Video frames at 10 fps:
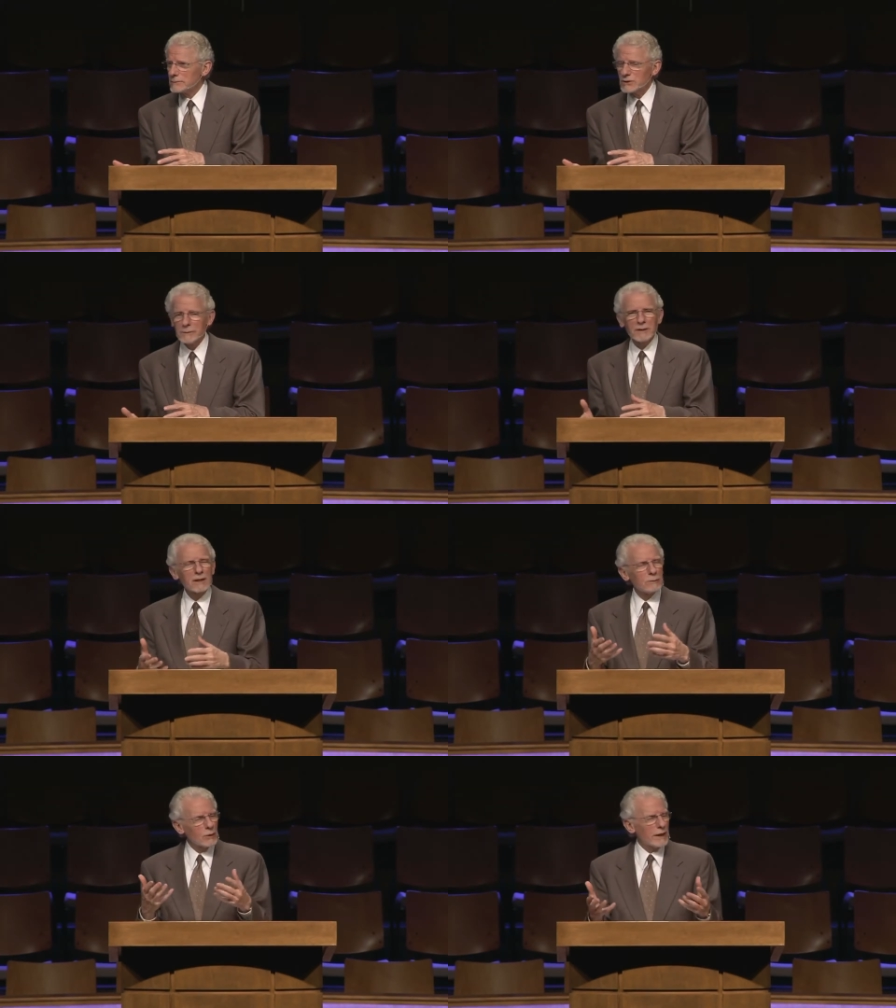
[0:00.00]

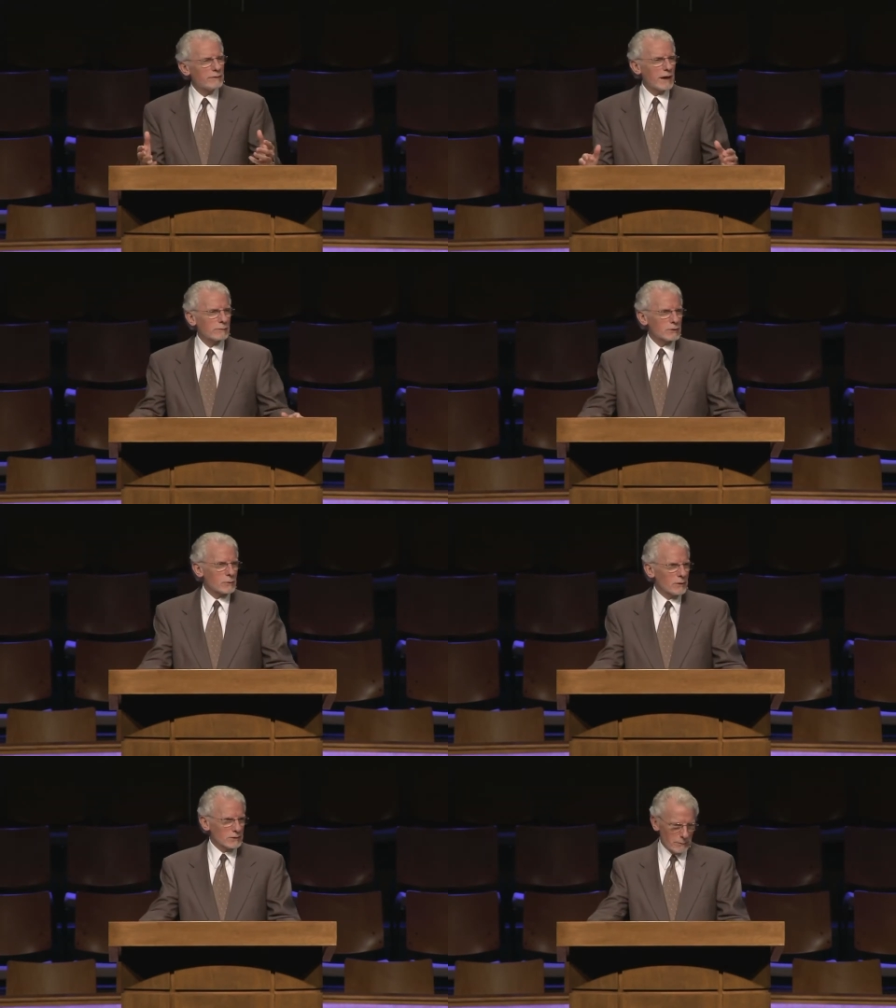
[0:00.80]
Timothy will have that
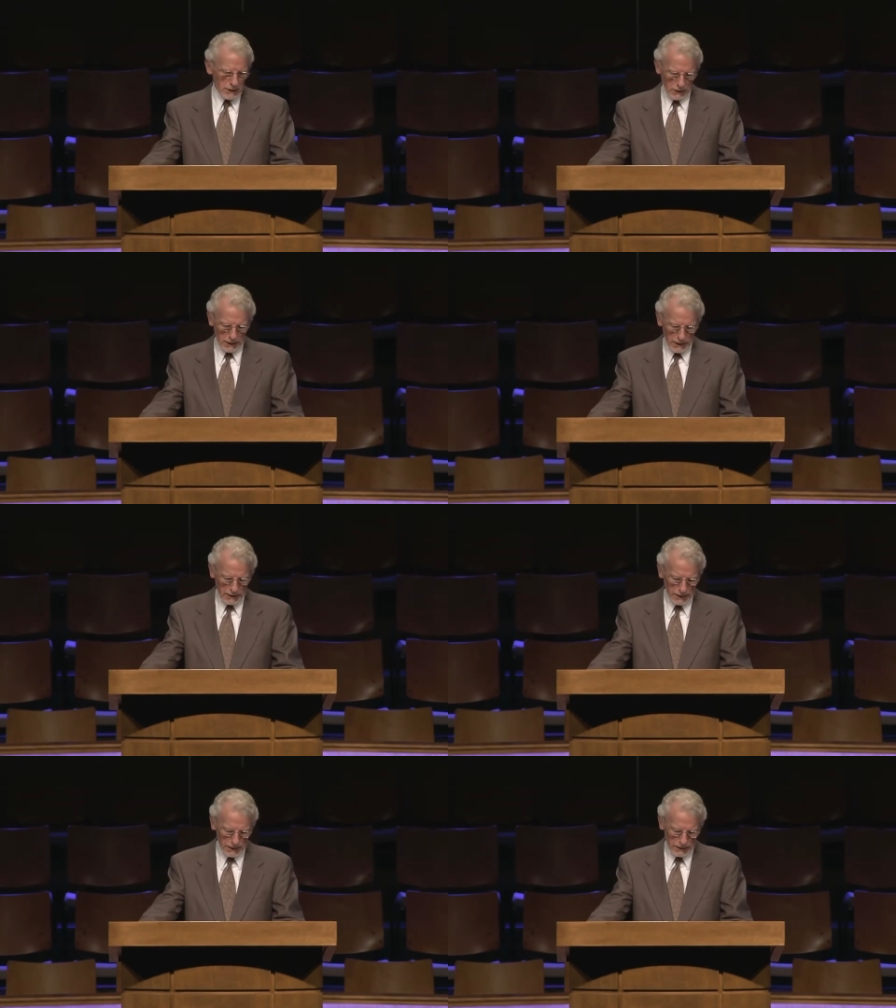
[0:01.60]
responsibility. He
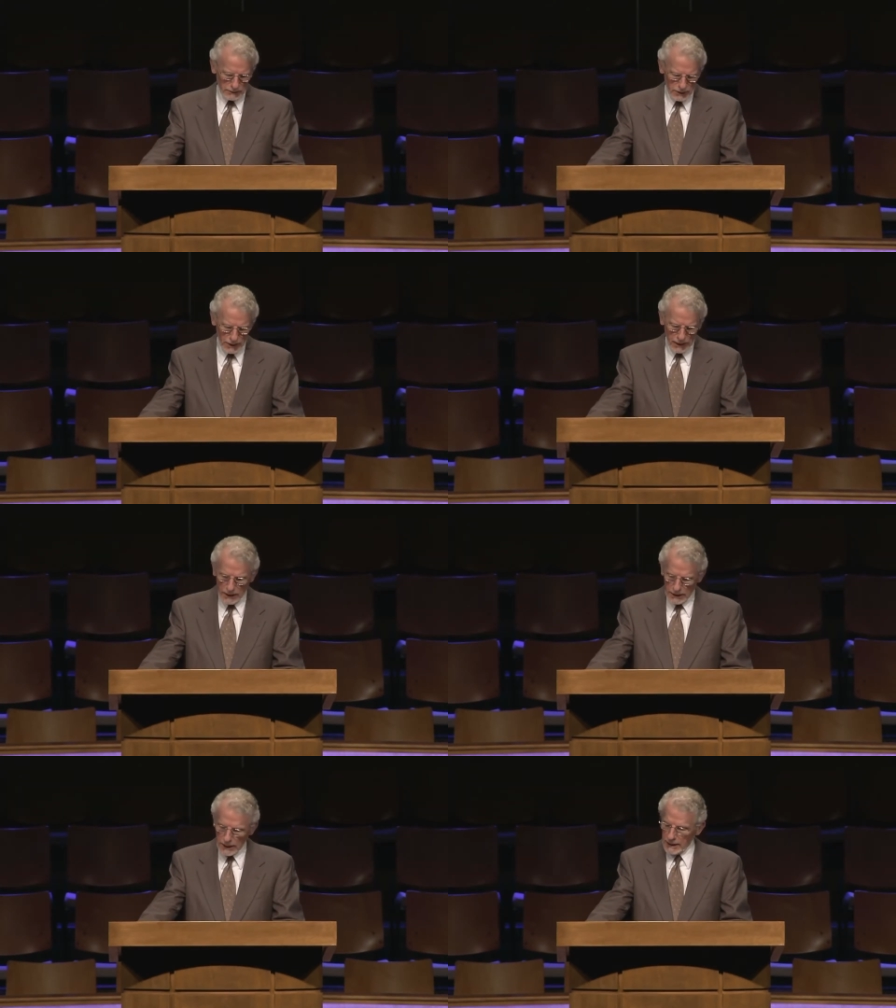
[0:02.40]
does
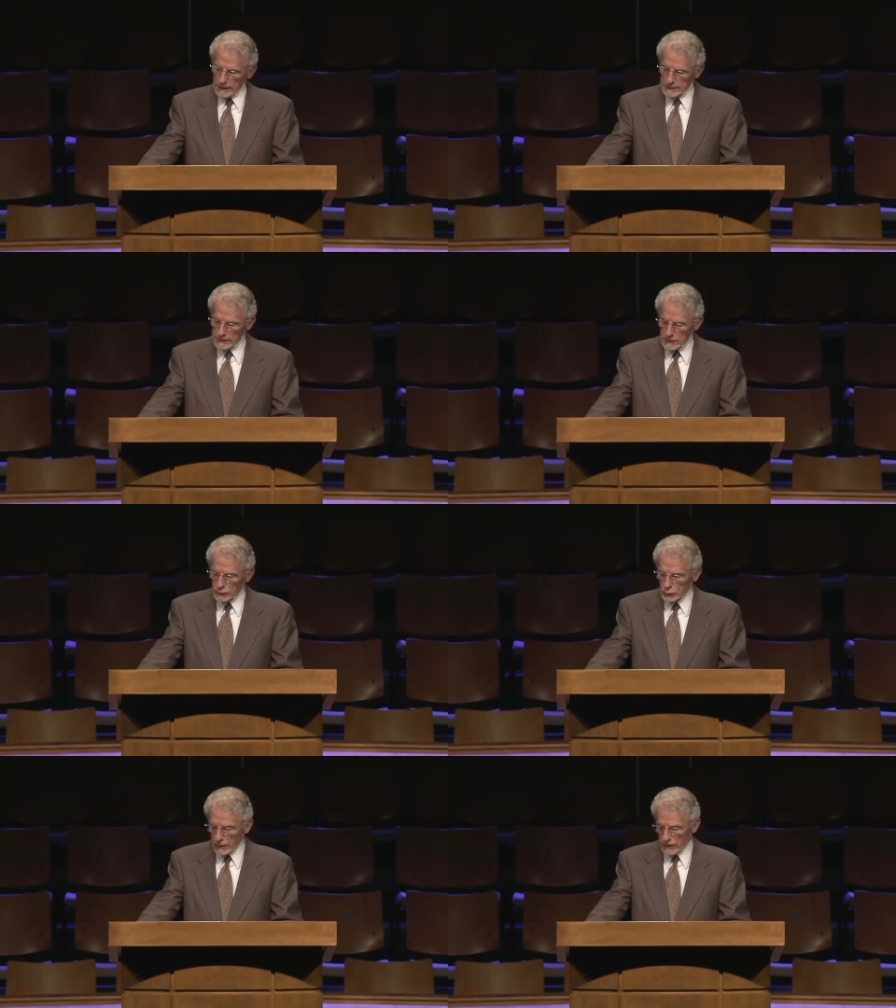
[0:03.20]
uh,
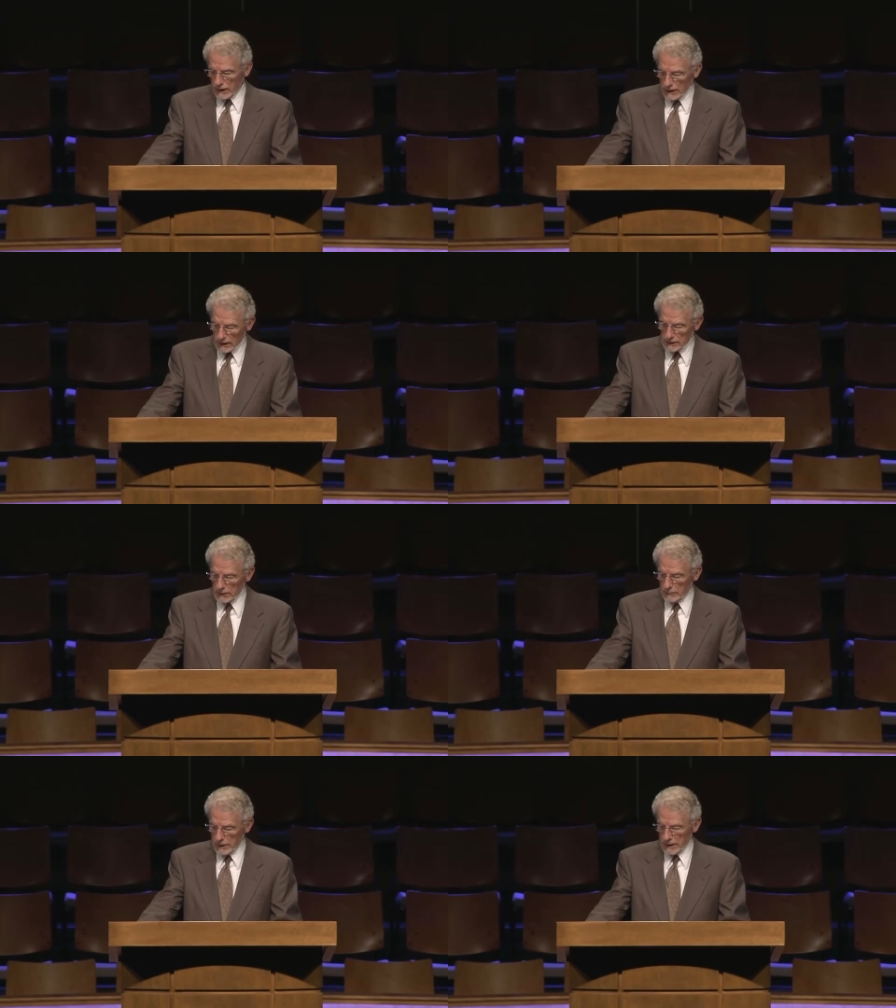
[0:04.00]
deals with the
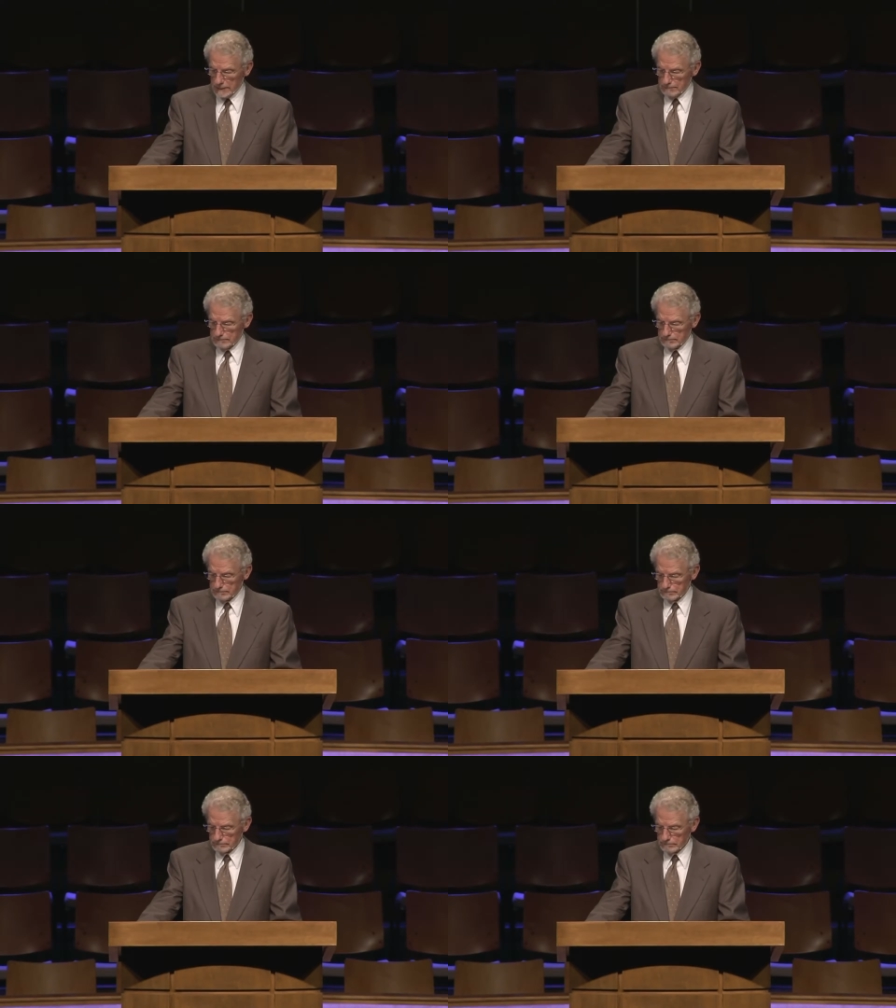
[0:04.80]
younger men
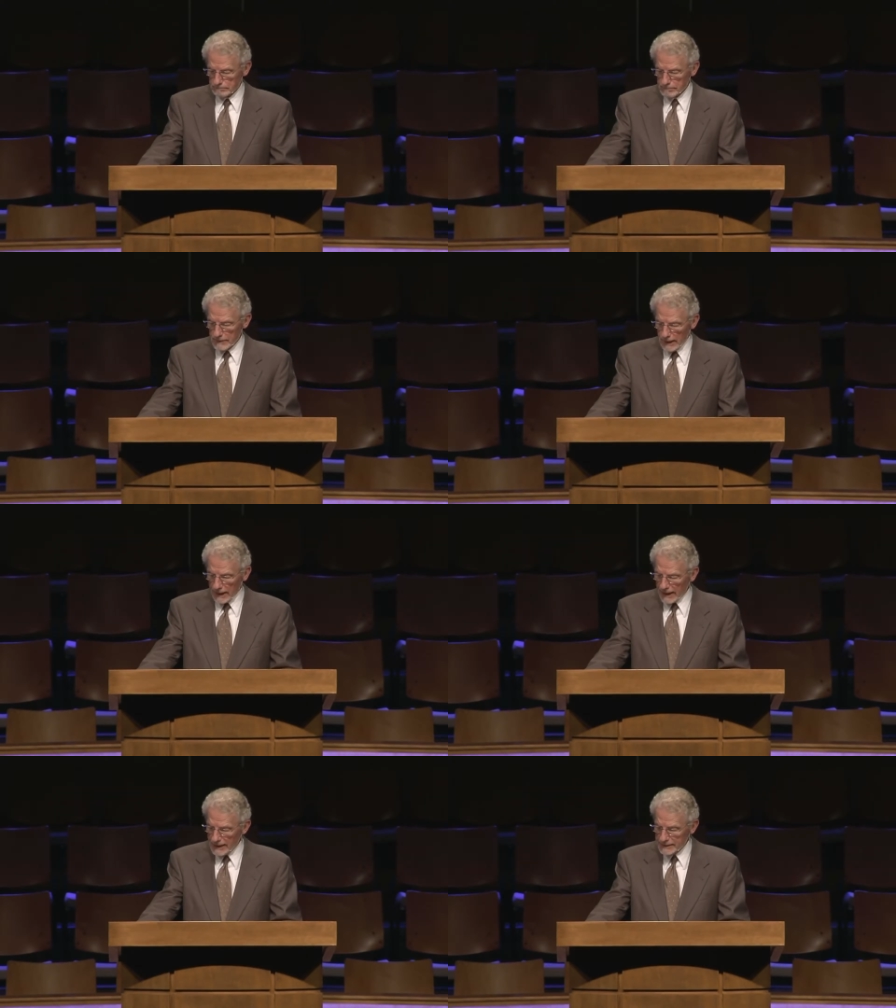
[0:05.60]

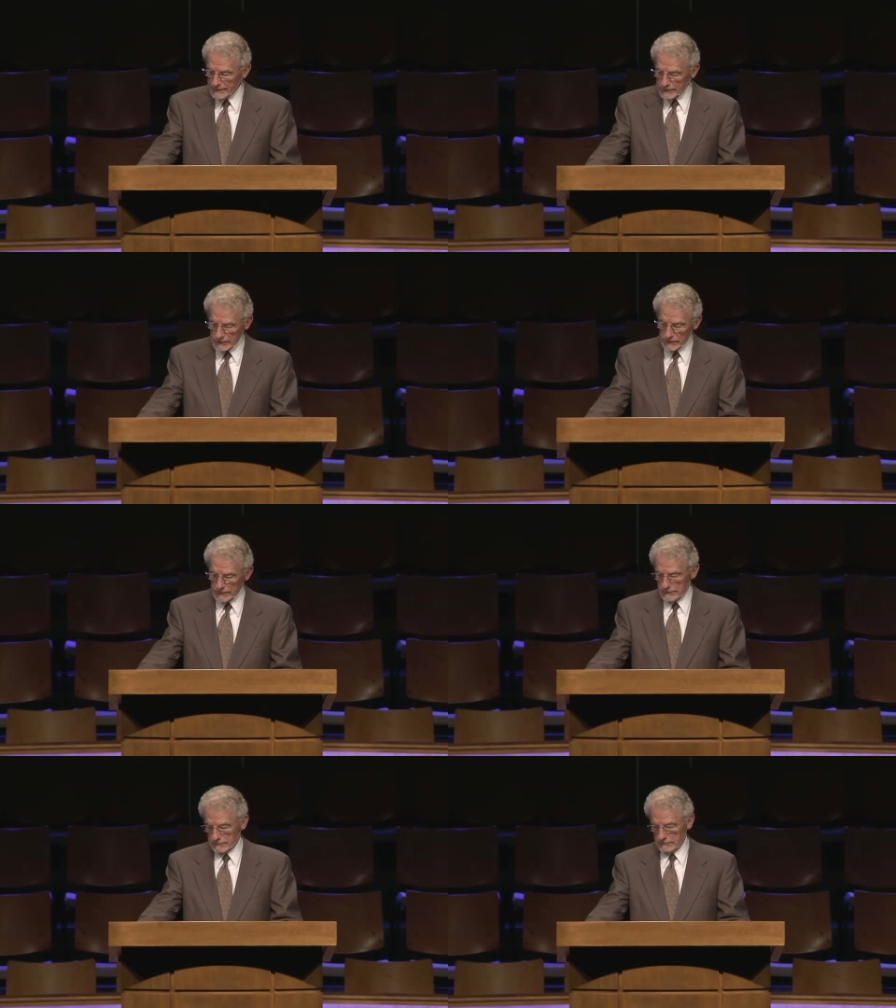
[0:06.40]
as
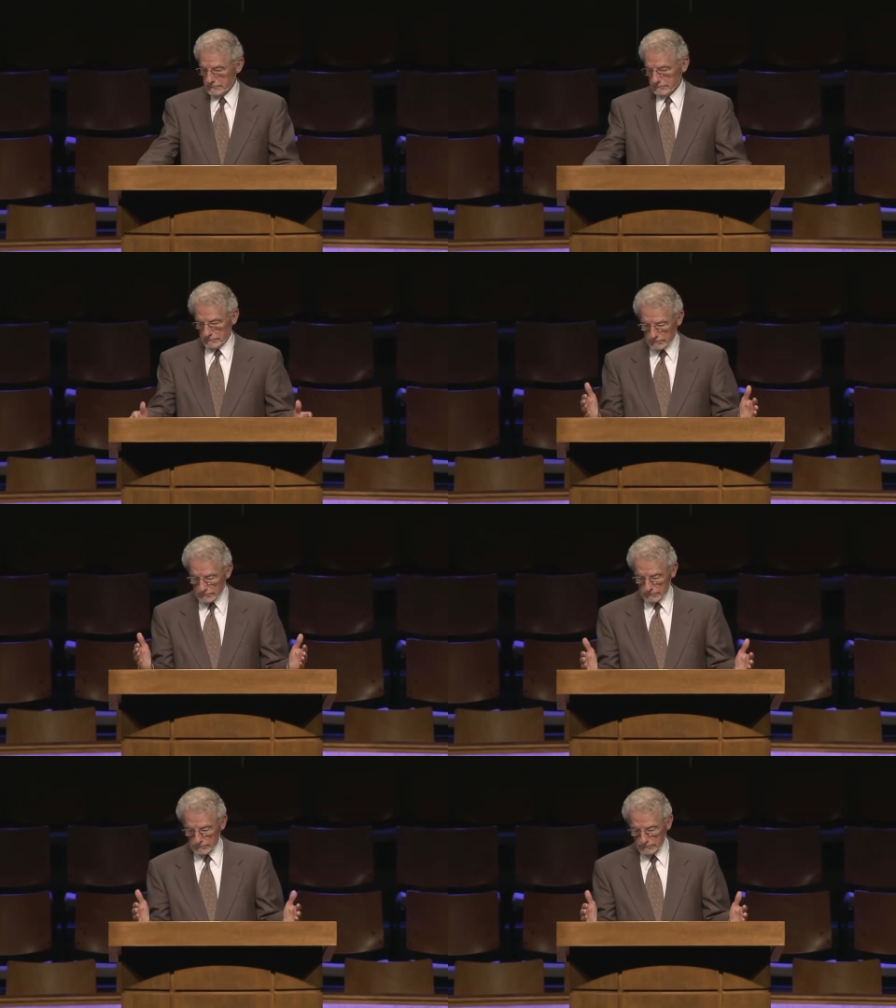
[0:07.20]

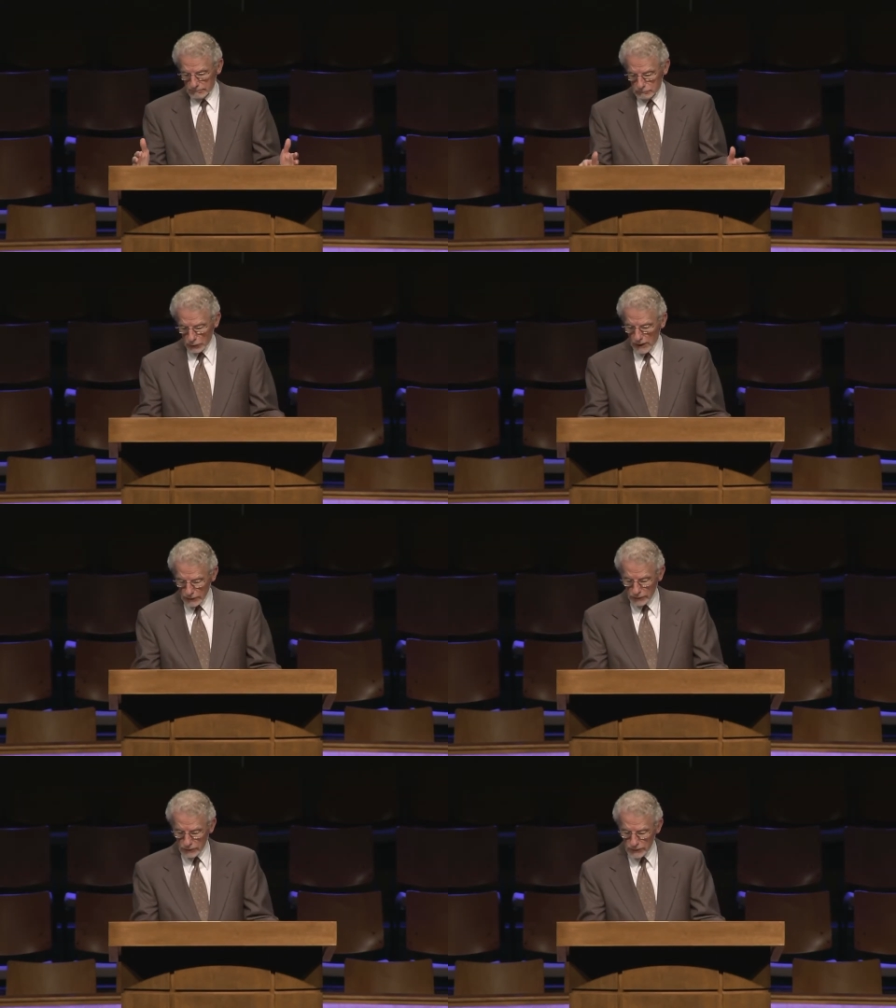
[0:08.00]

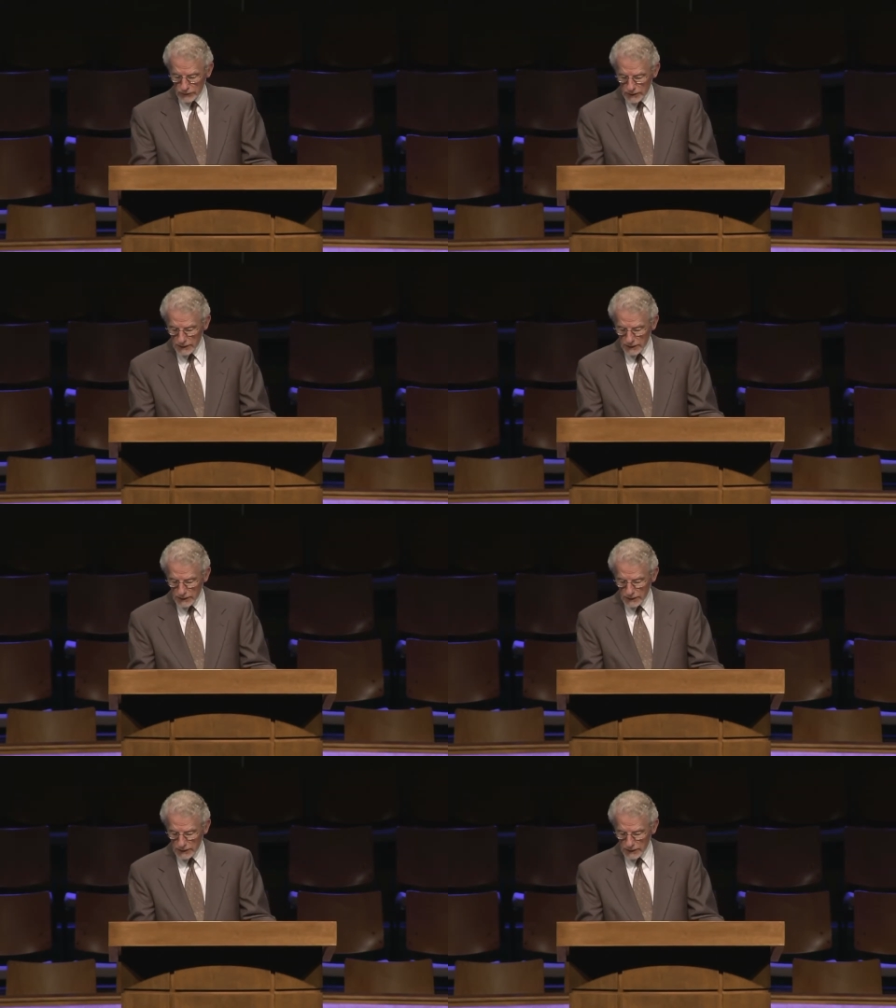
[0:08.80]
brothers.